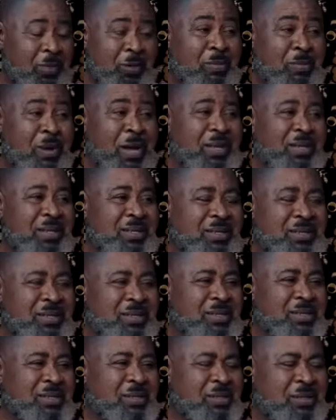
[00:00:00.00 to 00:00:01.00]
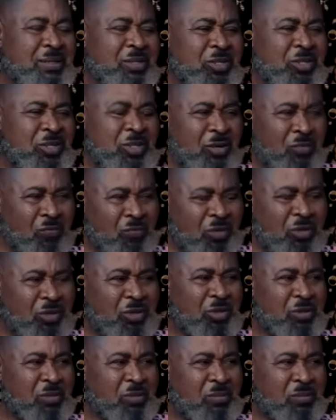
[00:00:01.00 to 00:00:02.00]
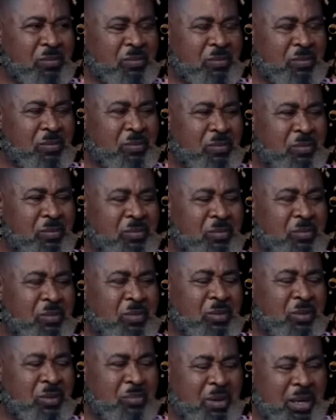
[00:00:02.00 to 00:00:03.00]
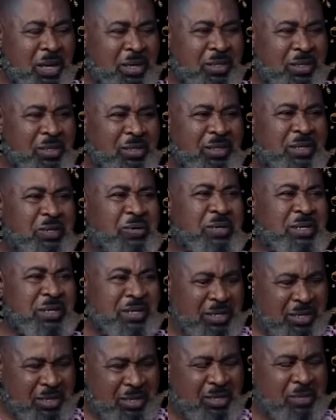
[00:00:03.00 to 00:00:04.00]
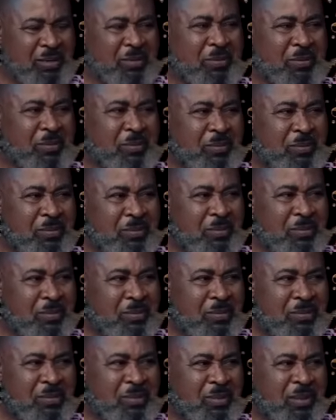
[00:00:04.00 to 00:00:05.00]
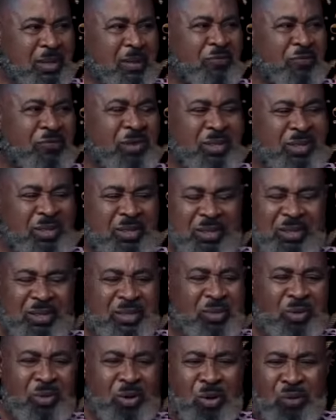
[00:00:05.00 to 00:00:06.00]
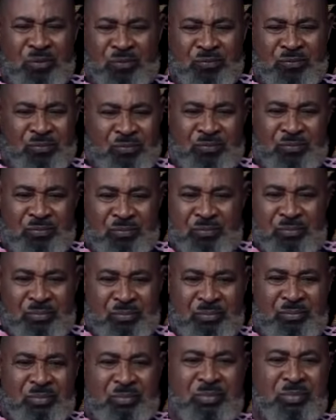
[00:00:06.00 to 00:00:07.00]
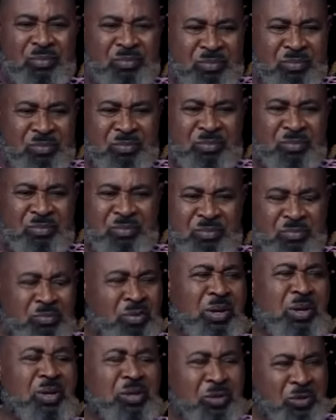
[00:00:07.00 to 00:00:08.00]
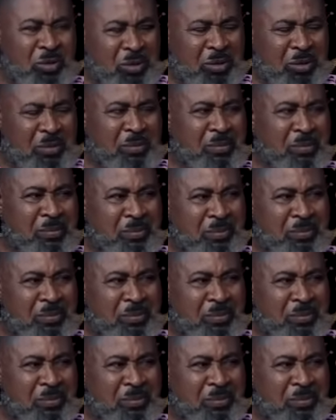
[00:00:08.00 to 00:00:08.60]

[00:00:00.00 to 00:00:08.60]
The man is selfish. The man is greedy. Everything off belongs to him.